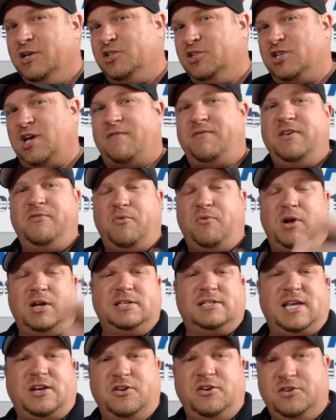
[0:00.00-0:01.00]
Chevy, if you
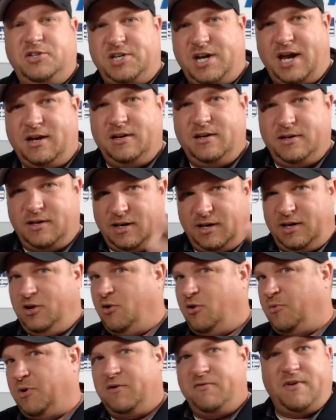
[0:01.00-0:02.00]
want to send your check, you
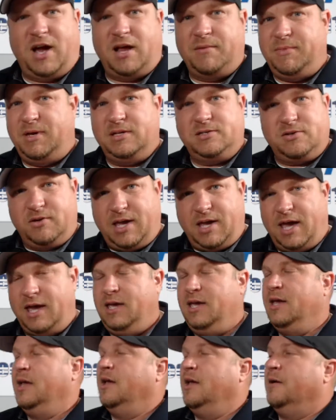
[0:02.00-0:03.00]
know where to find me. It's okay.